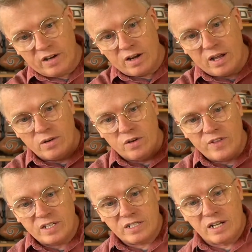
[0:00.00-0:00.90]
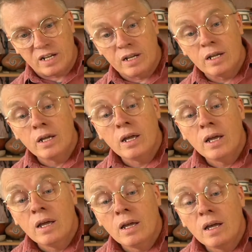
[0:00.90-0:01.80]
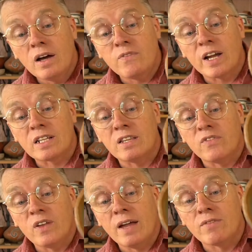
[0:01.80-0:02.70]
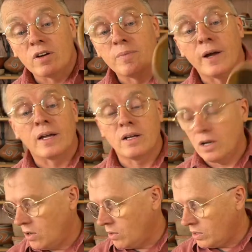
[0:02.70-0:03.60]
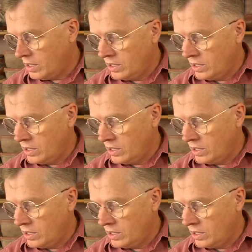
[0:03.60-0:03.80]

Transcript: And I don't know if that's going to affect the flavor of my Coke.